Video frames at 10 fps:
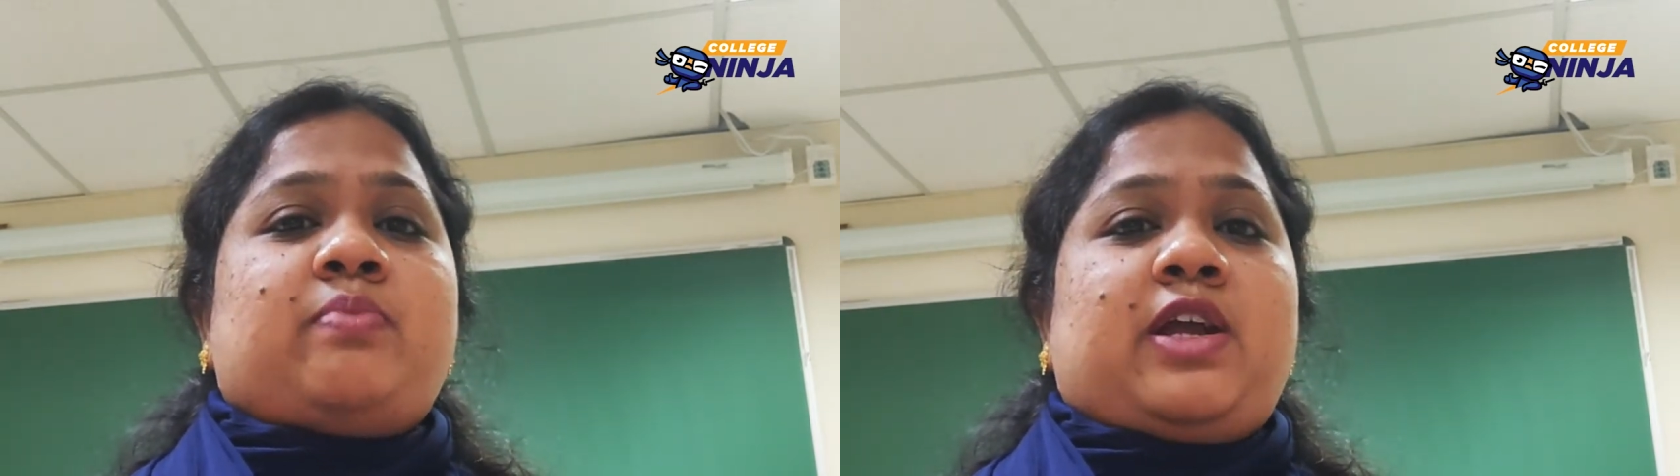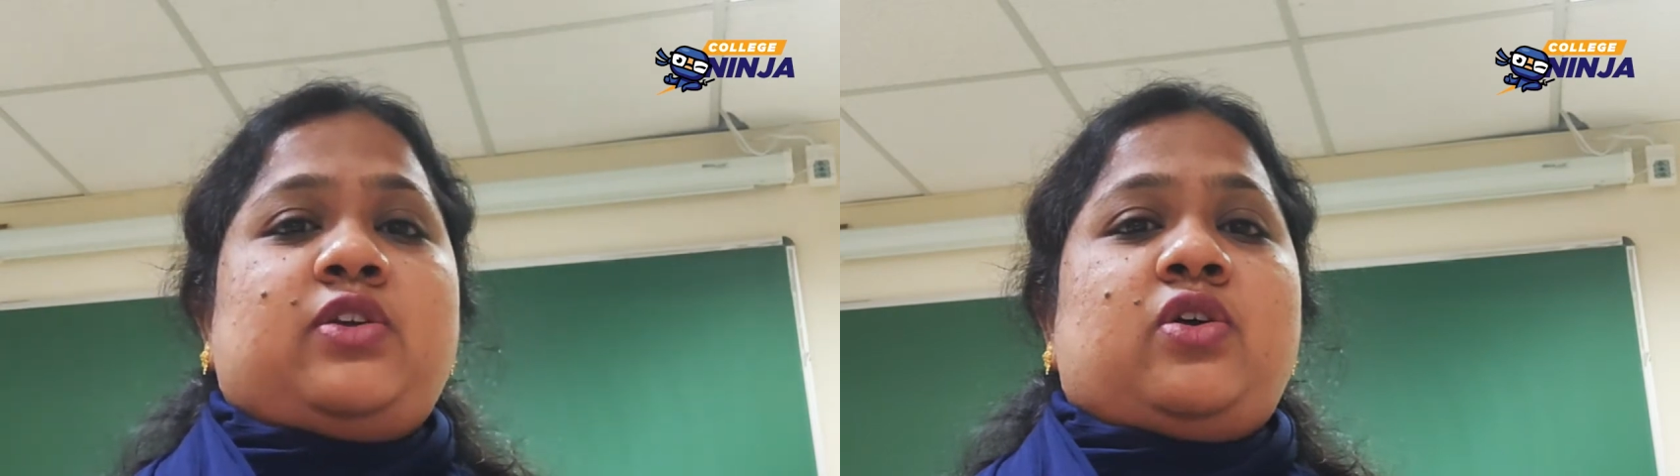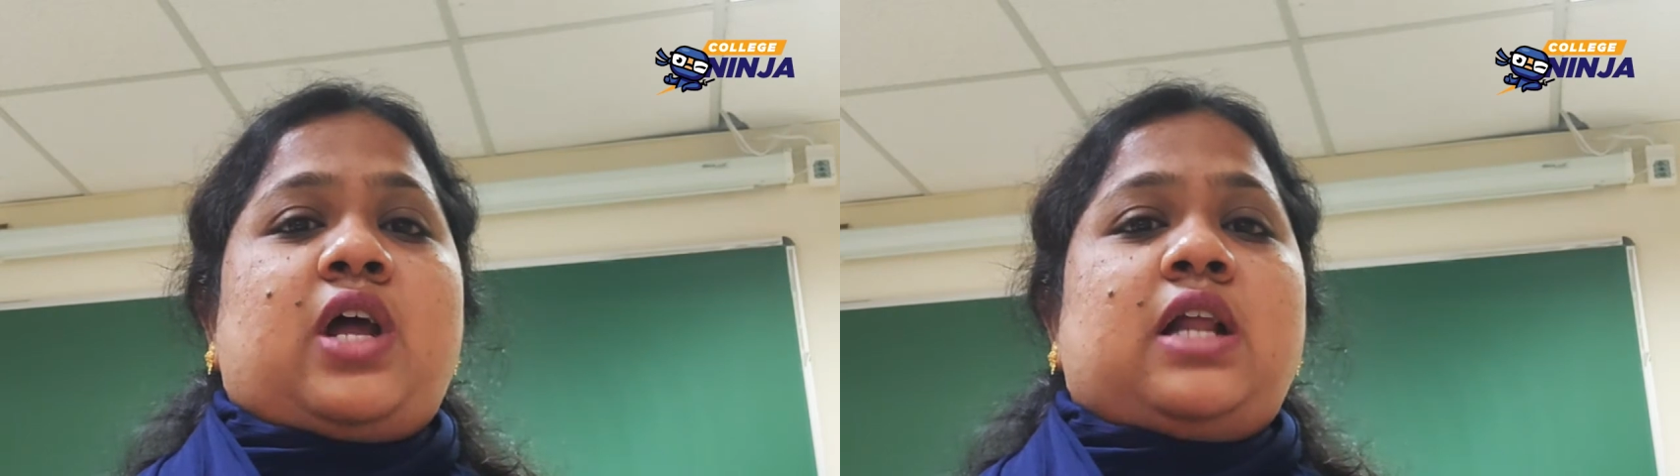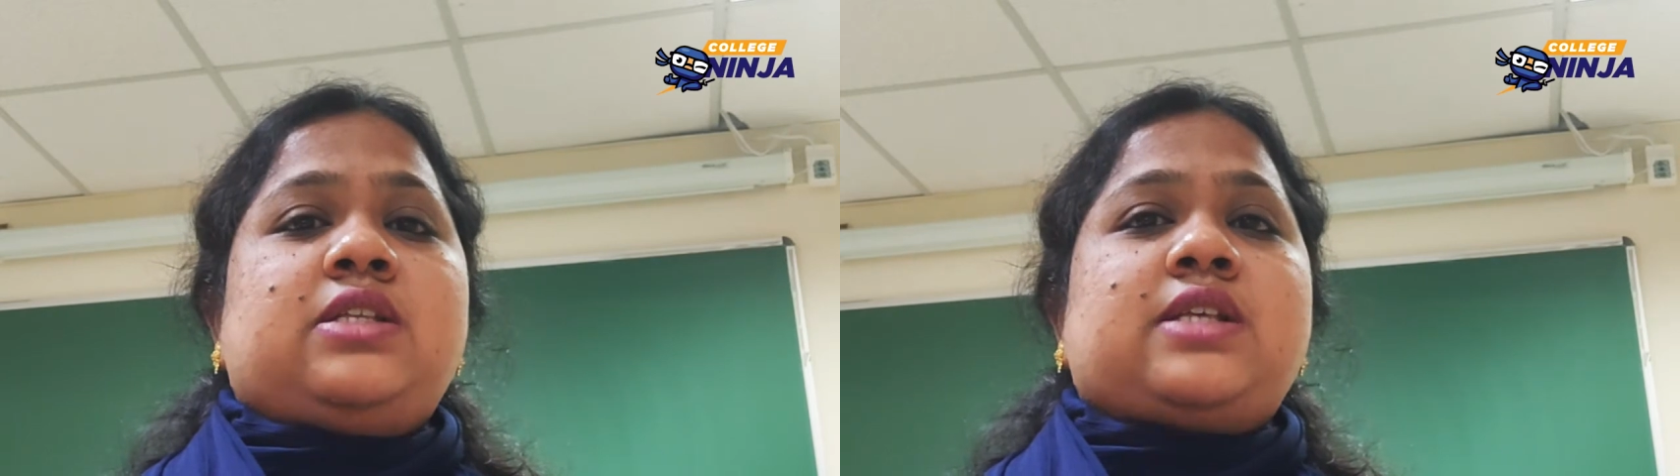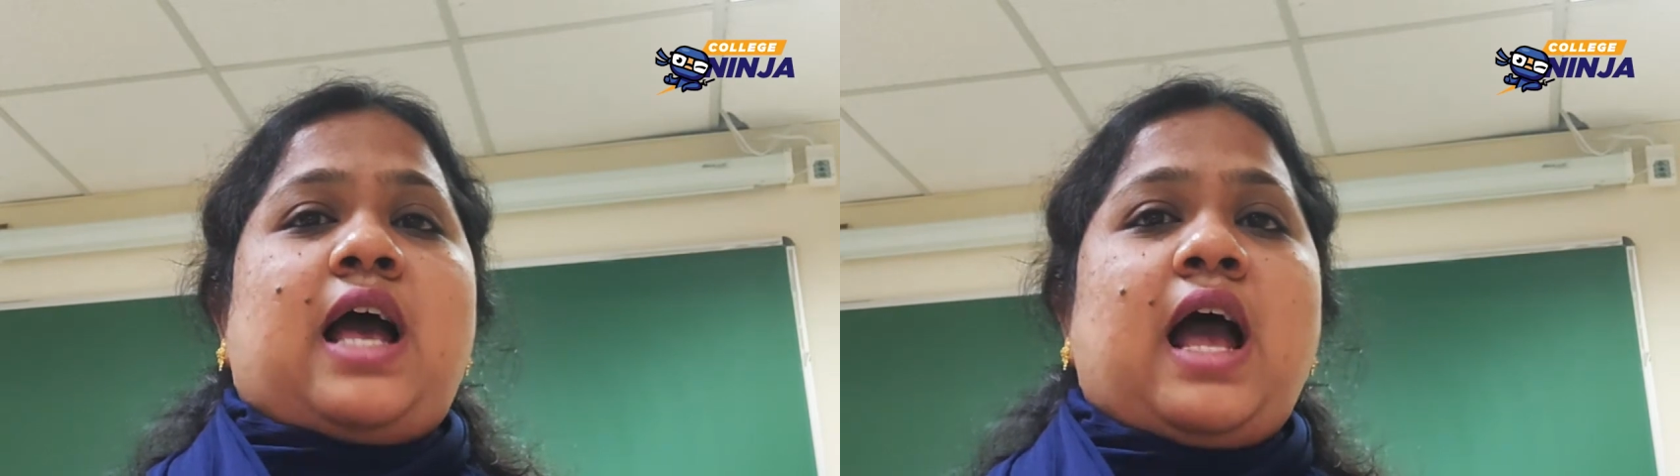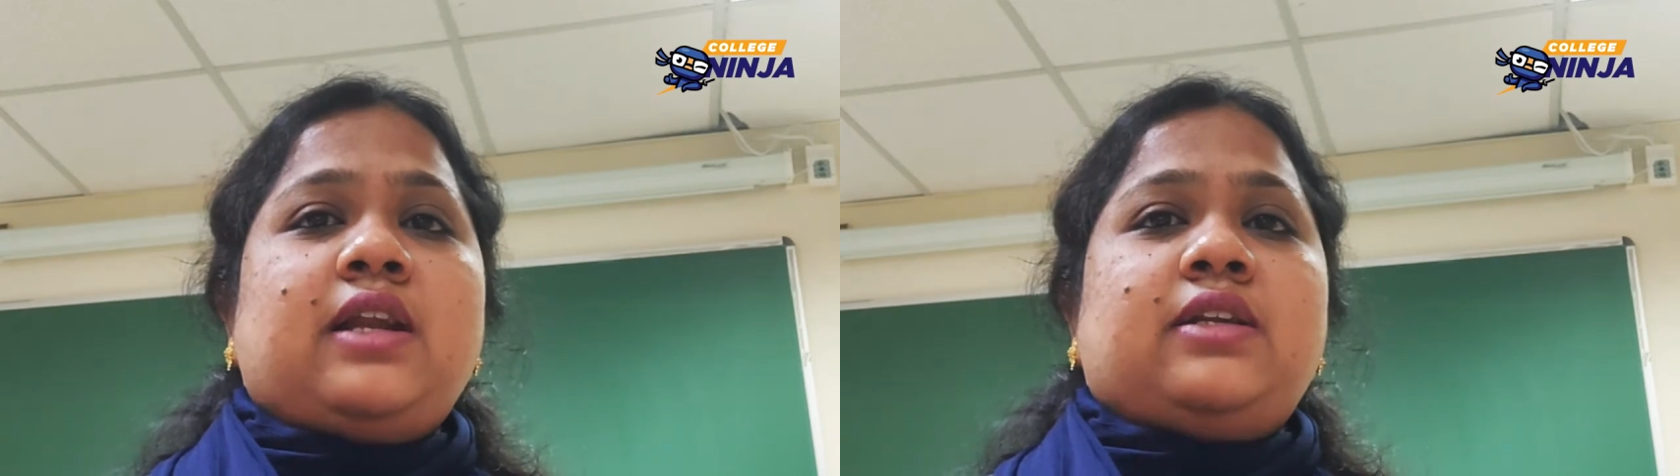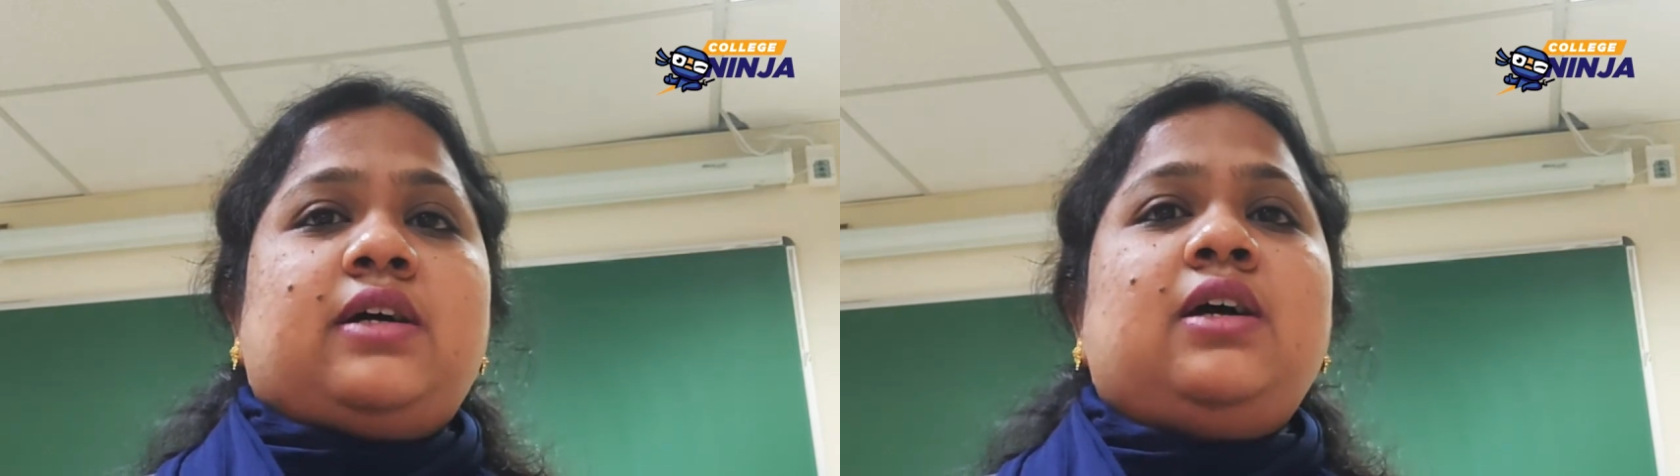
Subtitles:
McDonald's, and